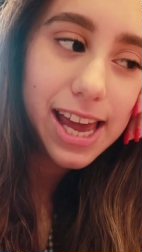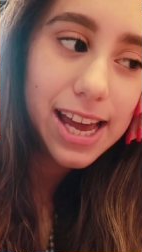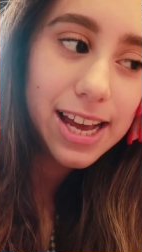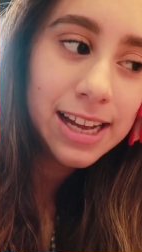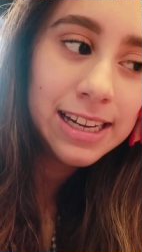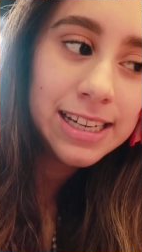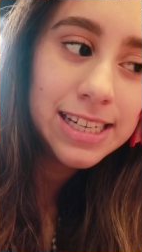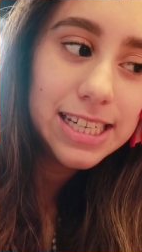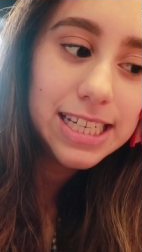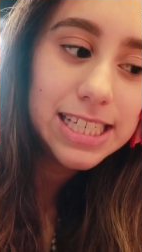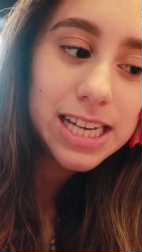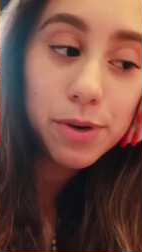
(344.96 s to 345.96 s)

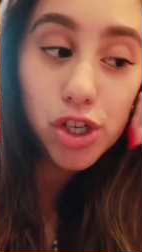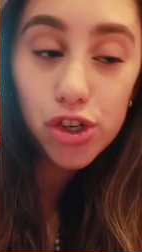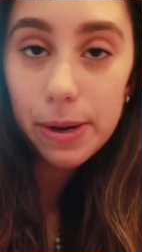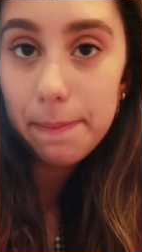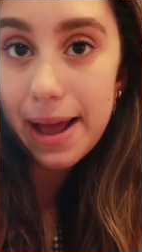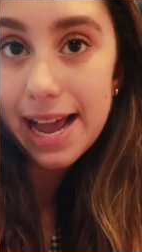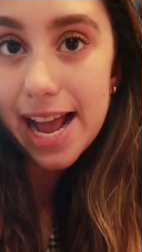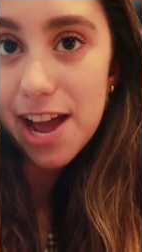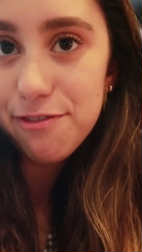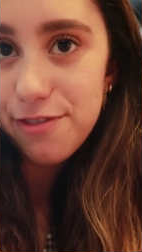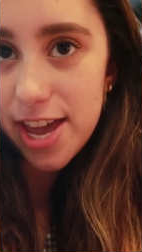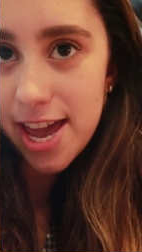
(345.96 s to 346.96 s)
and I'm gonna drink my
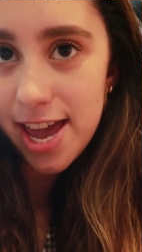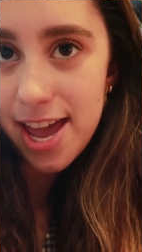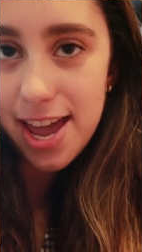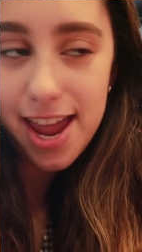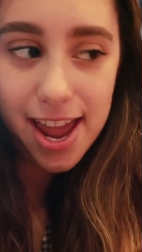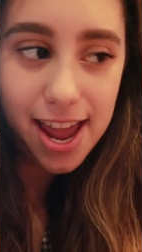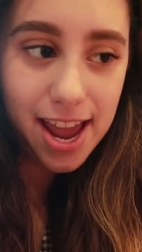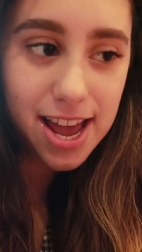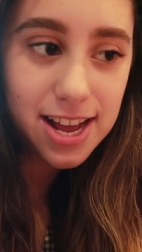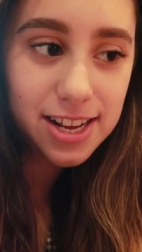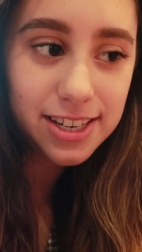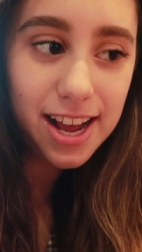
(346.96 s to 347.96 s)
cafe
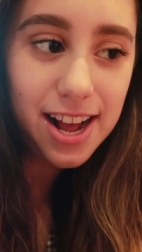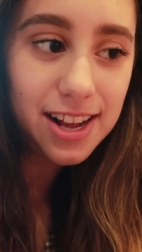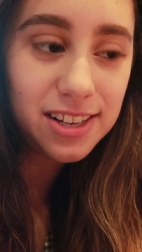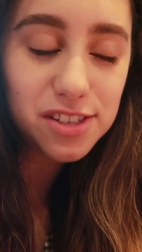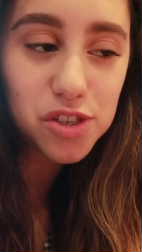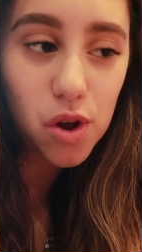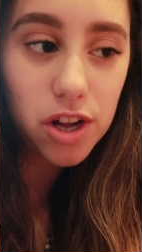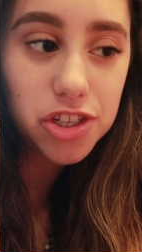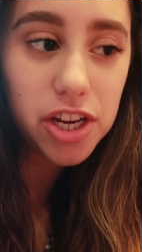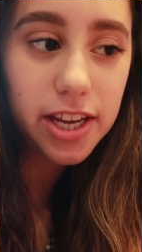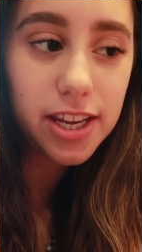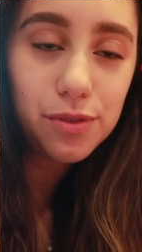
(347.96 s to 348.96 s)
and yeah, so I'll
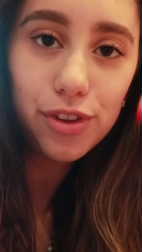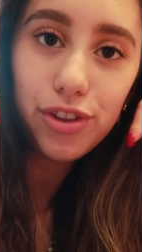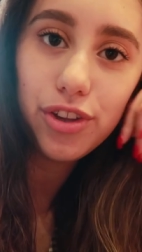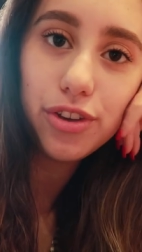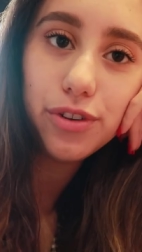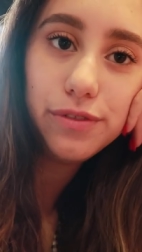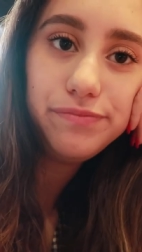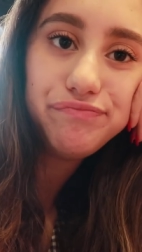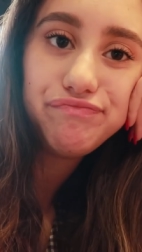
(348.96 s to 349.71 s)
check in with you